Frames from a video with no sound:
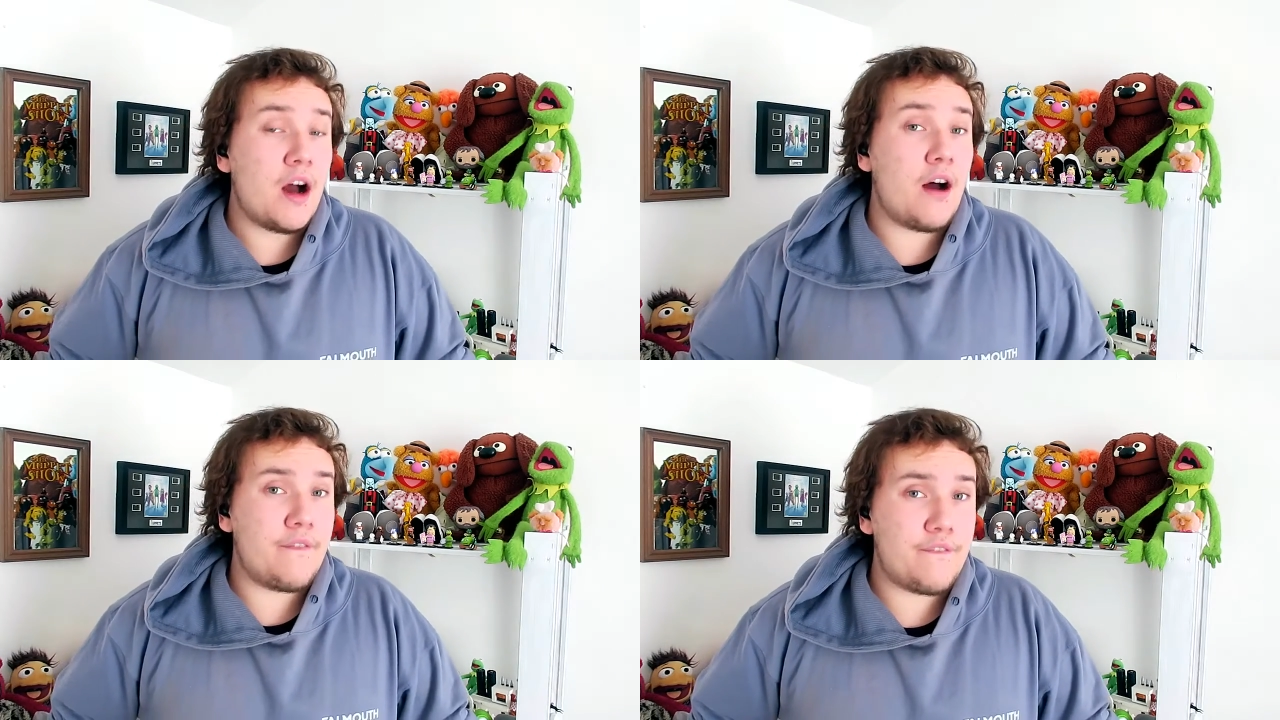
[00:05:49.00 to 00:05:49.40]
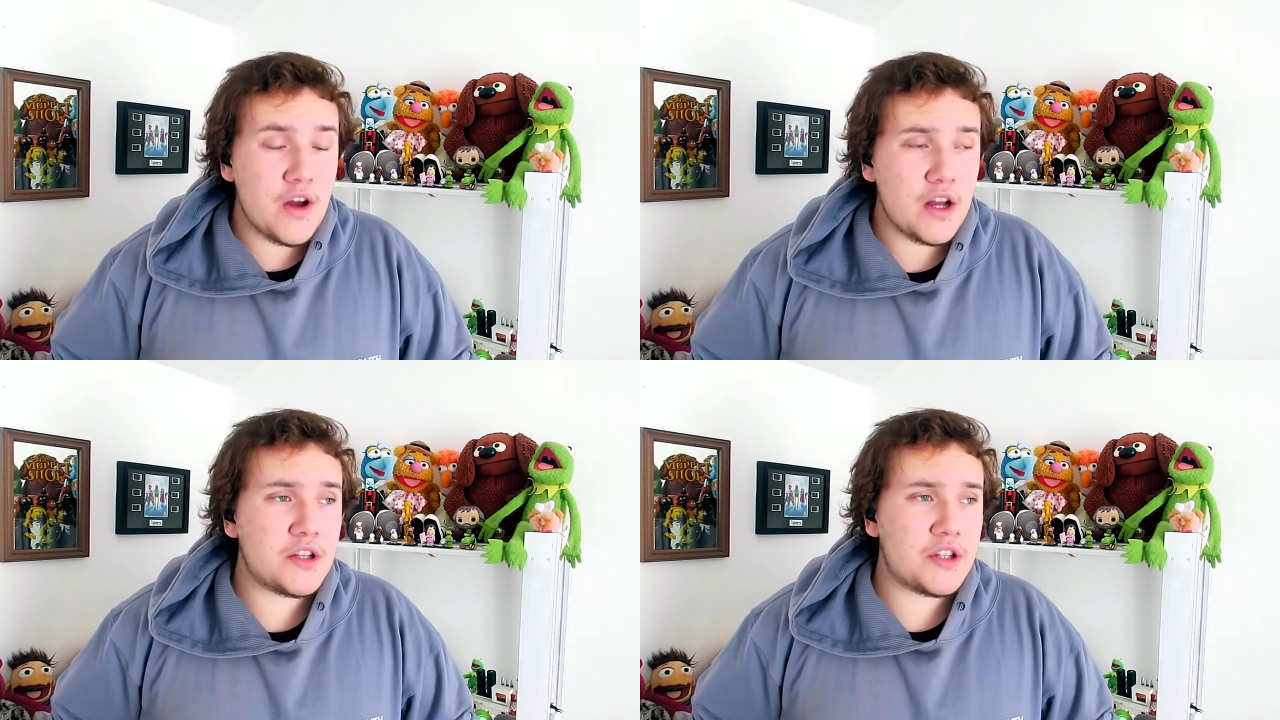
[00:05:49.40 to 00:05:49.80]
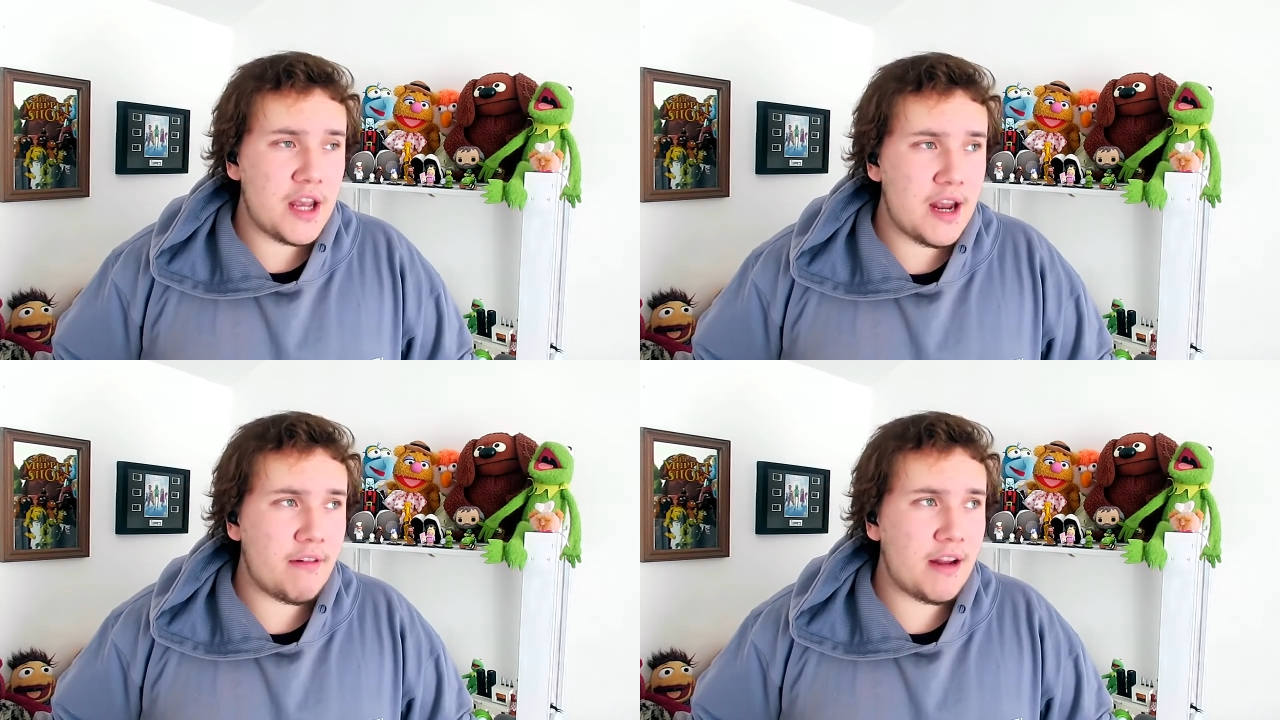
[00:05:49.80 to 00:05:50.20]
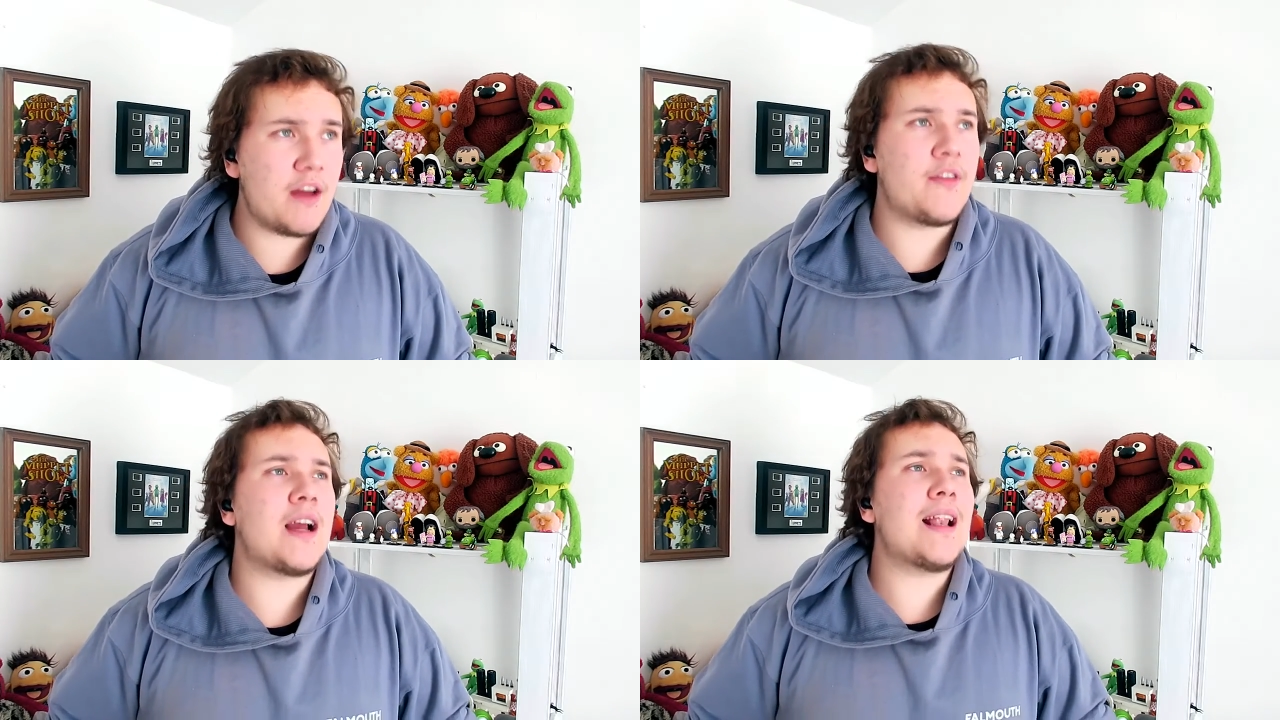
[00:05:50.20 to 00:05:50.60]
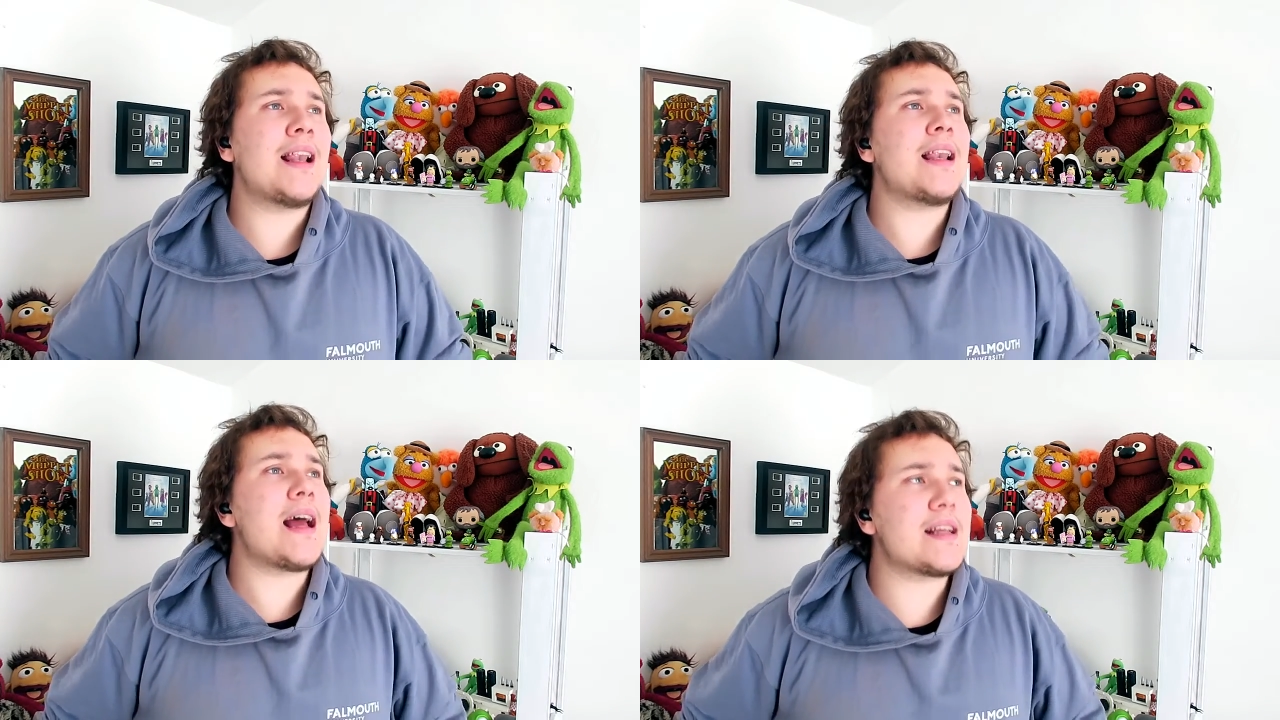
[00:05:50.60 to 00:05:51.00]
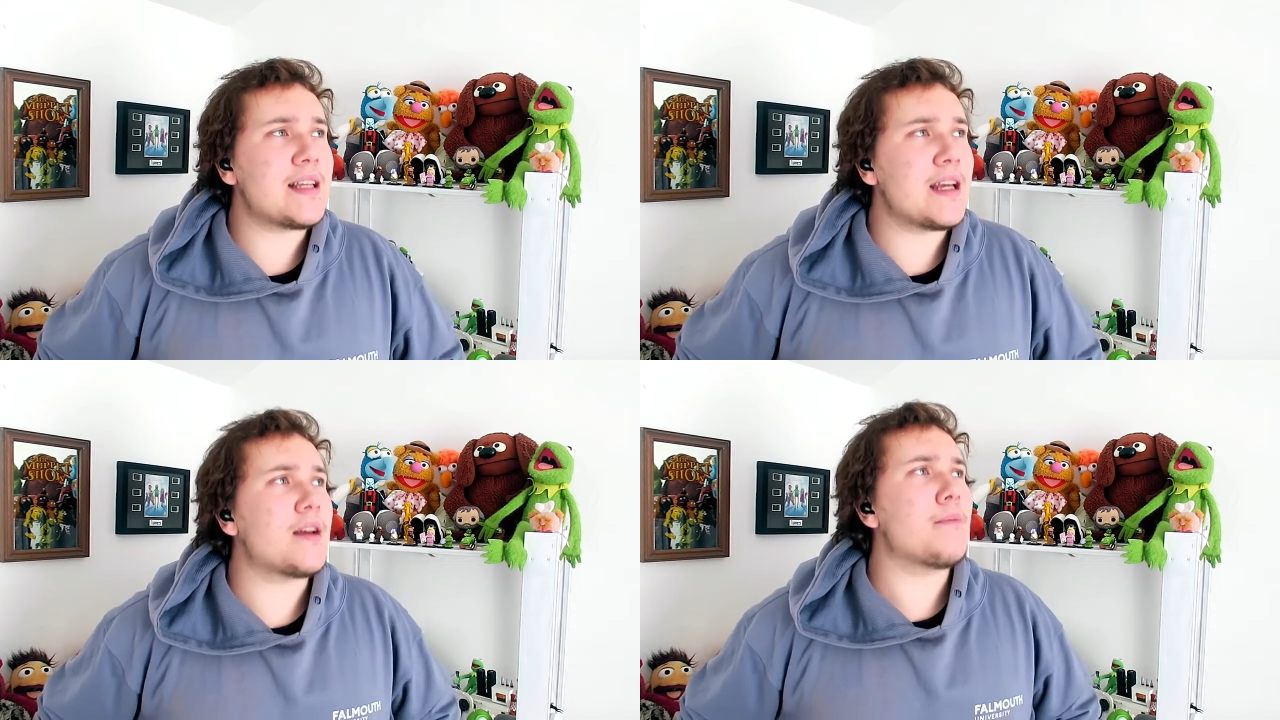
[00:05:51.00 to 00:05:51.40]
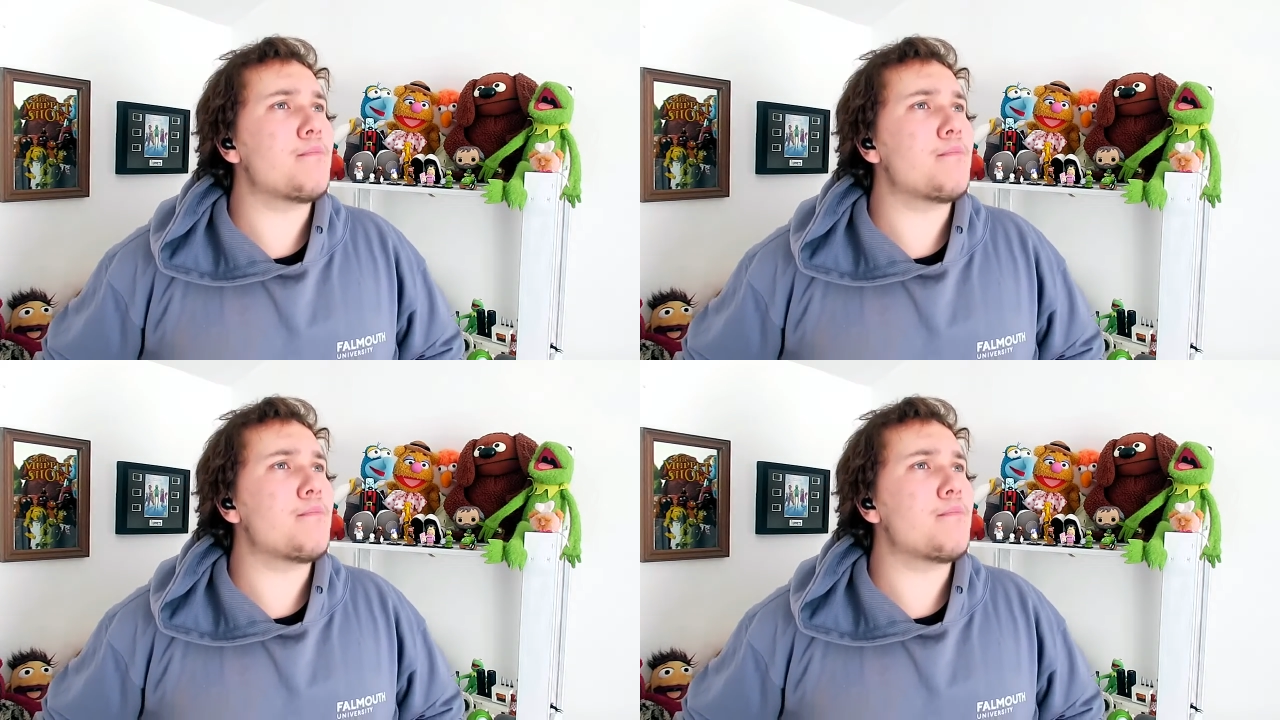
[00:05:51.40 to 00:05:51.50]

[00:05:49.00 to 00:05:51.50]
our first hearing of a classic